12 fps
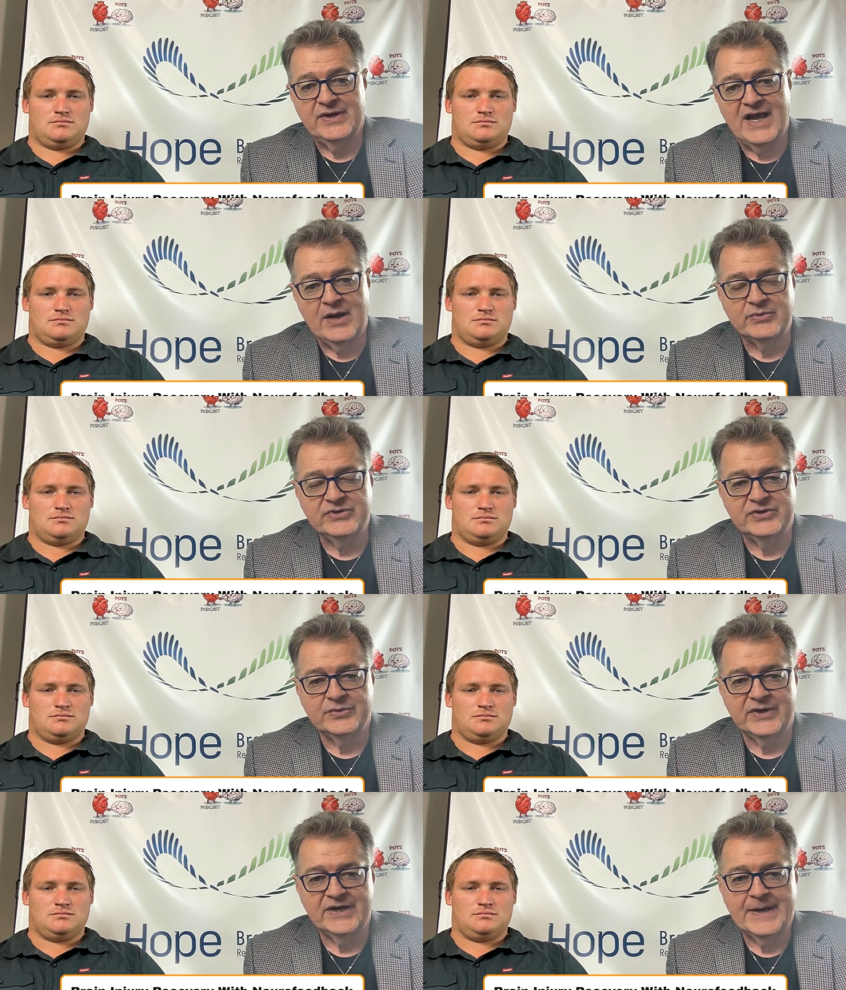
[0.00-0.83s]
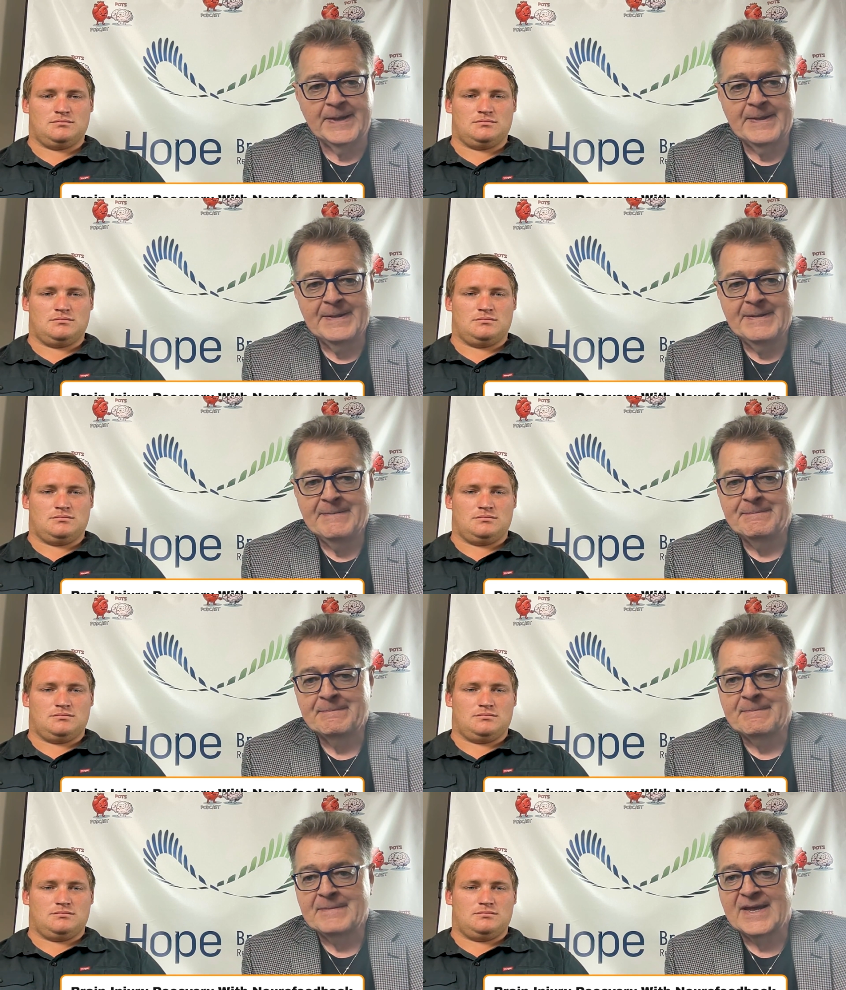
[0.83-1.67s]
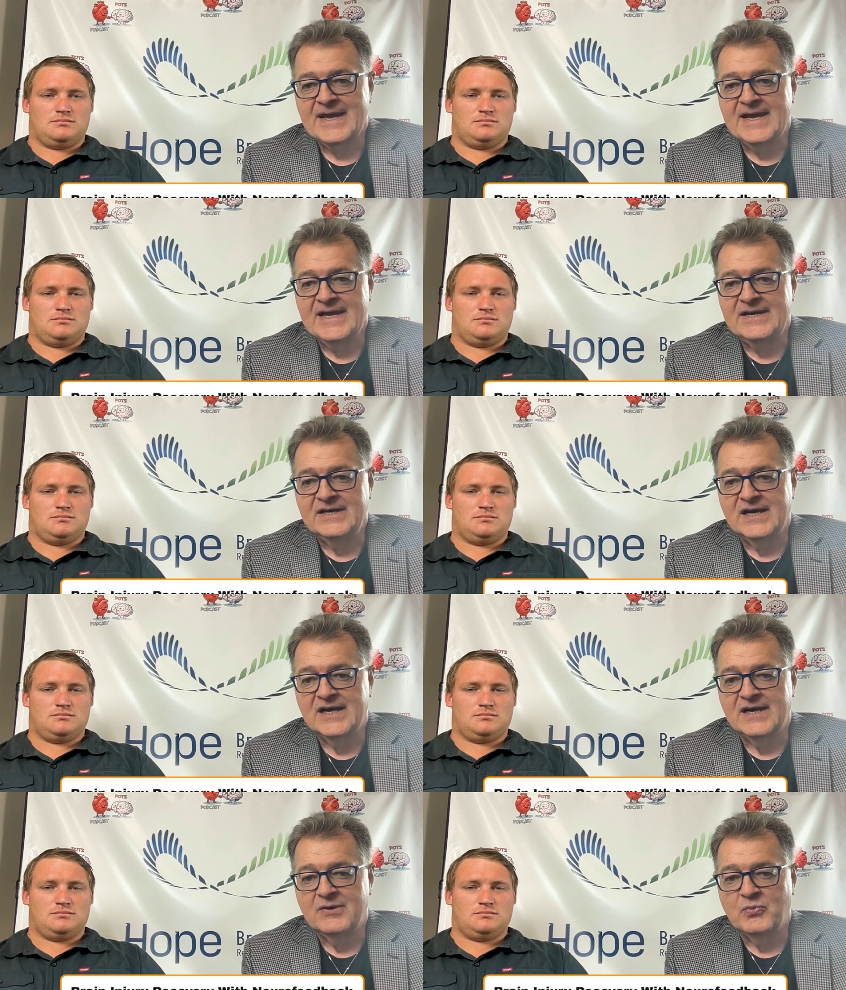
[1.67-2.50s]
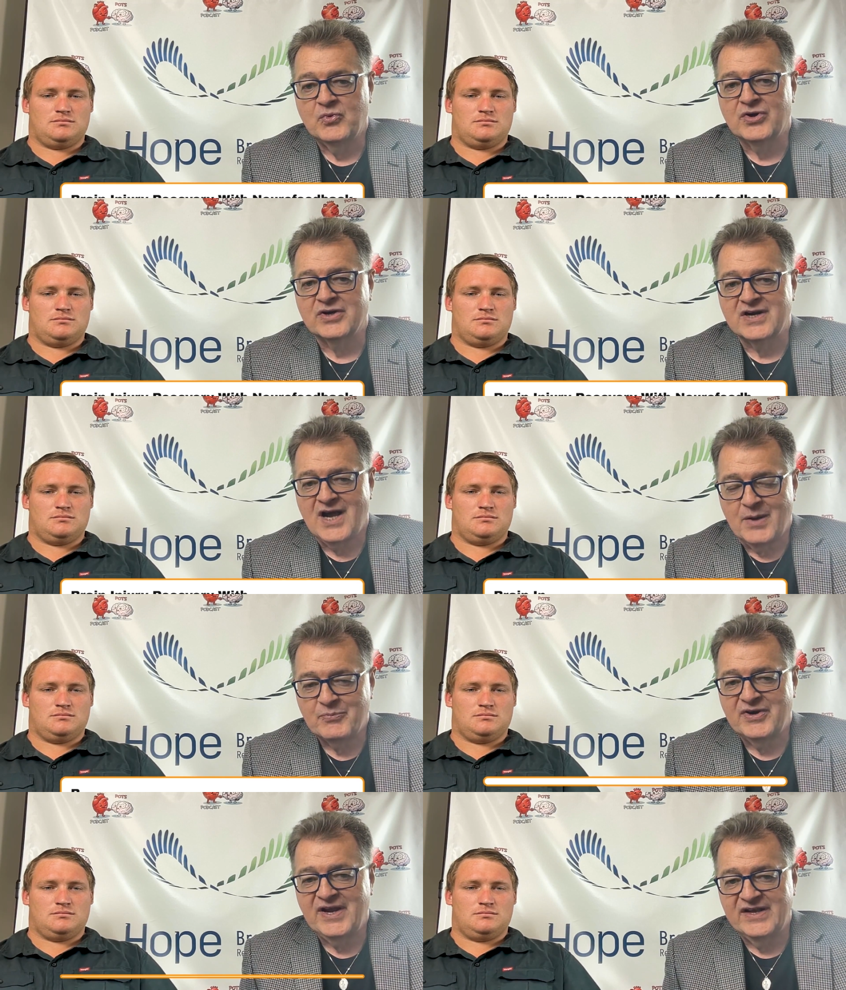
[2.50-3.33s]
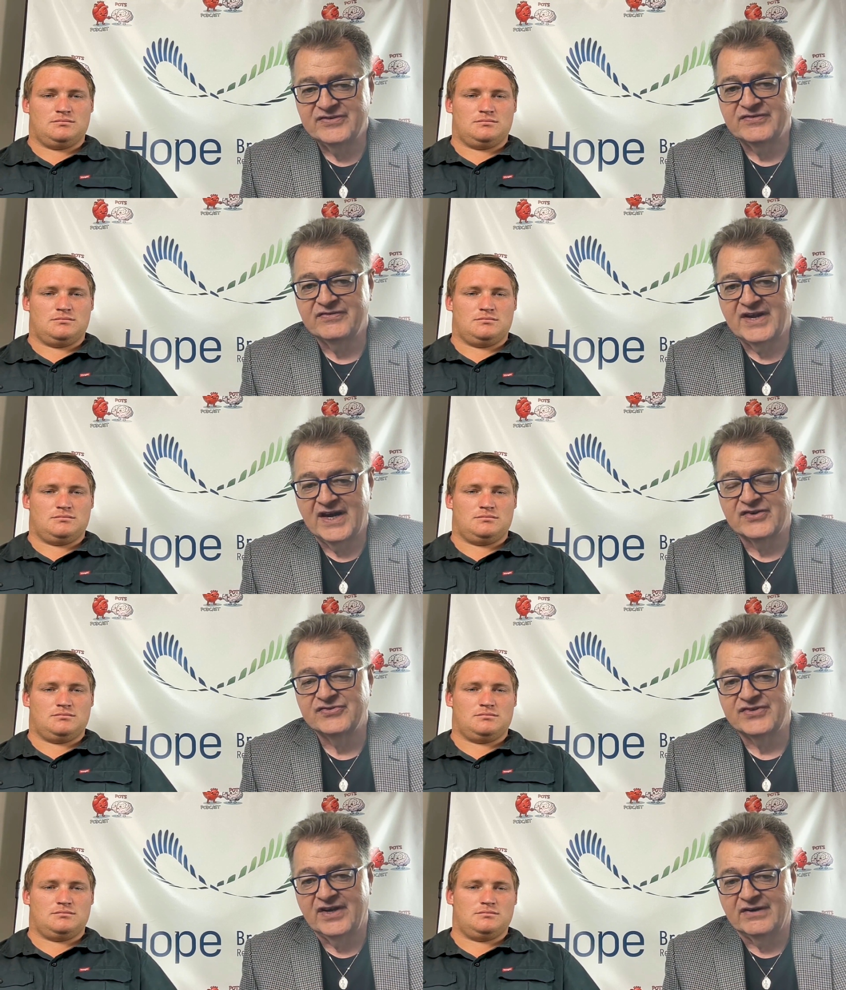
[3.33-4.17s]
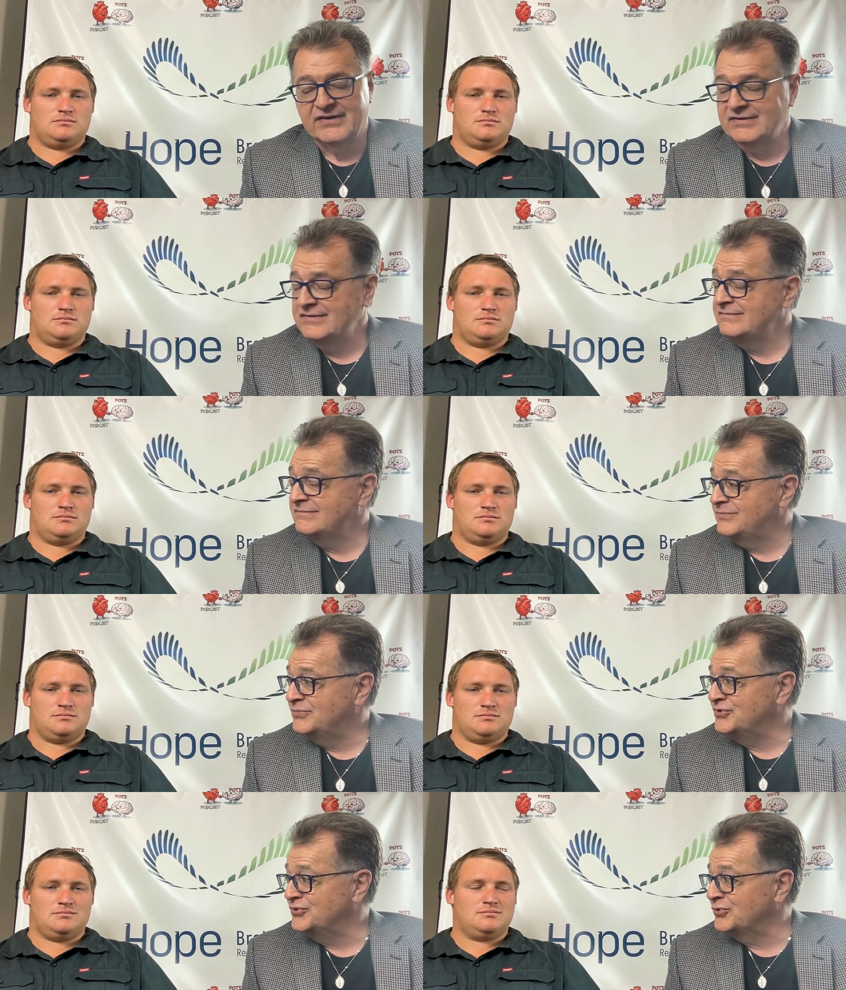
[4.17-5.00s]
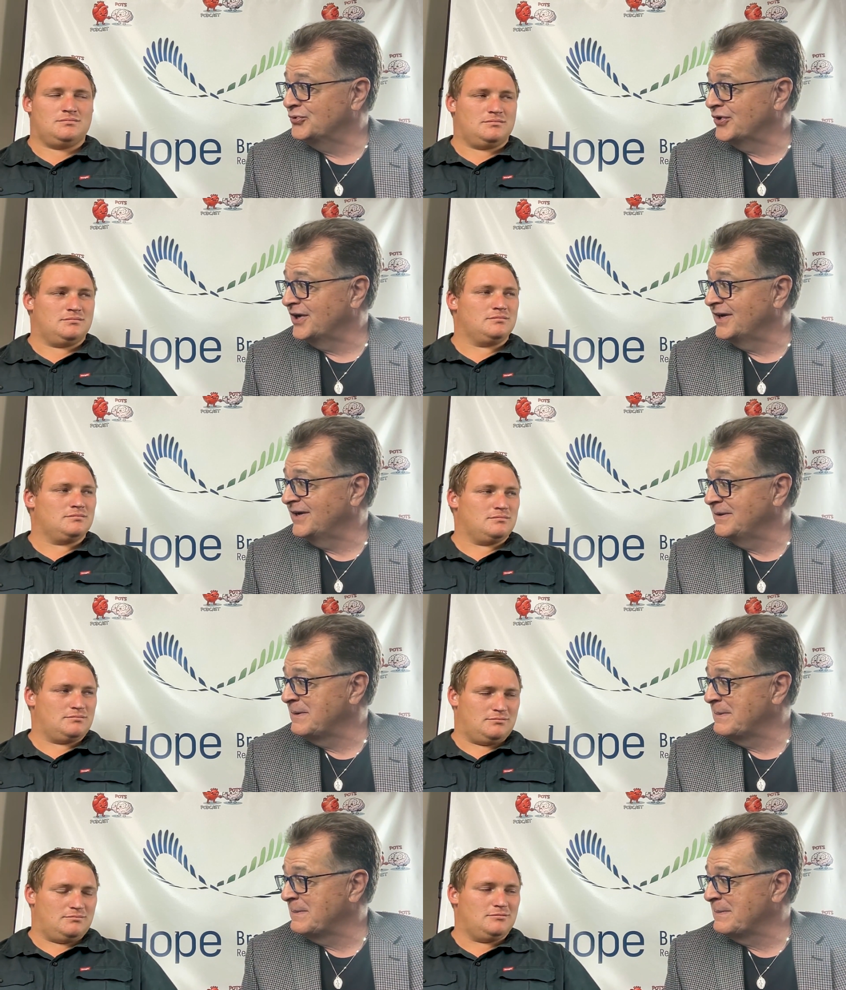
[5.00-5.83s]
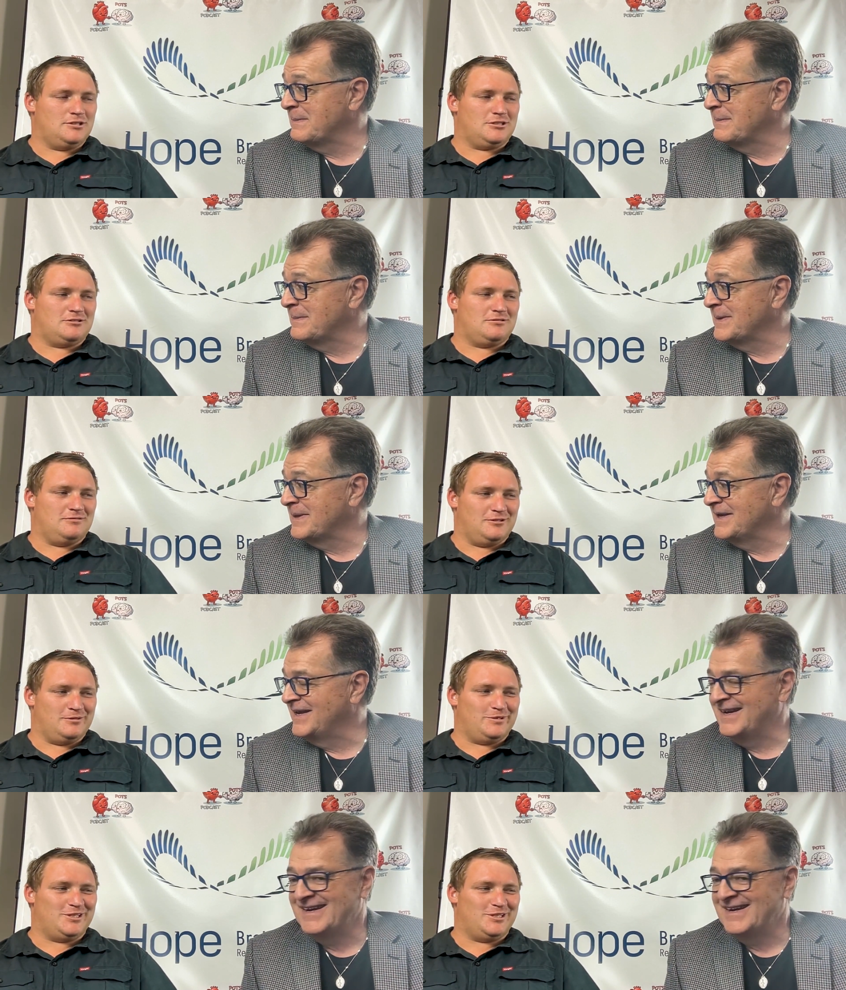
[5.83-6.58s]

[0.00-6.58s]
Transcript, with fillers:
Speaker 1: and how we do it. And uh, we're a comprehensive care center. Would you agree?
Speaker 2: Yes, very